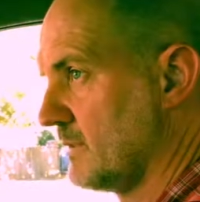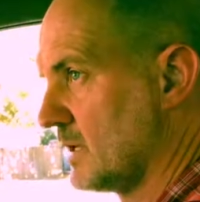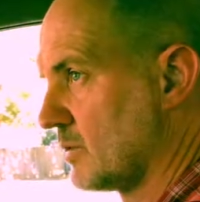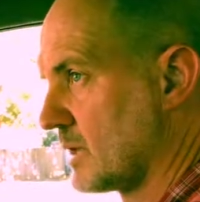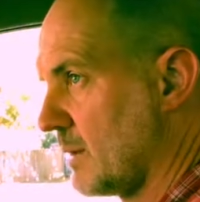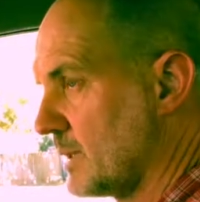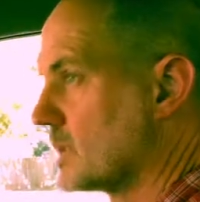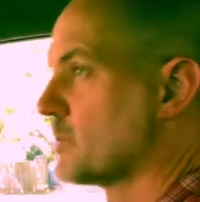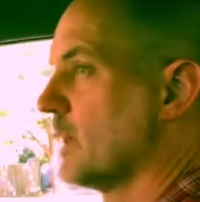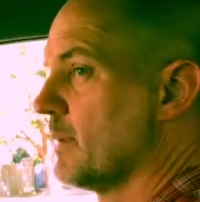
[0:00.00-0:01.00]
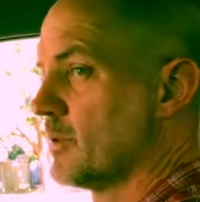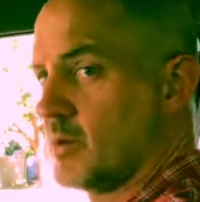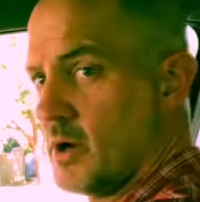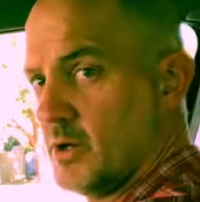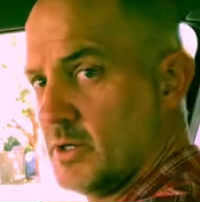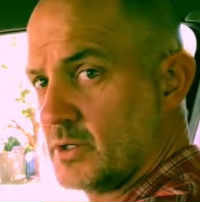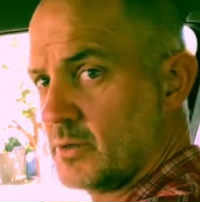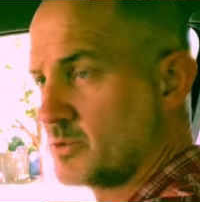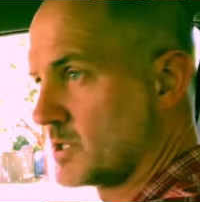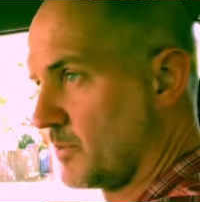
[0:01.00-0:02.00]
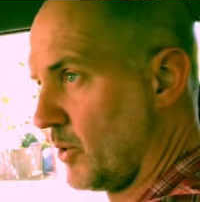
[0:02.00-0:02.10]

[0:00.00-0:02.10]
vehicle coming as well up the road. So I'm just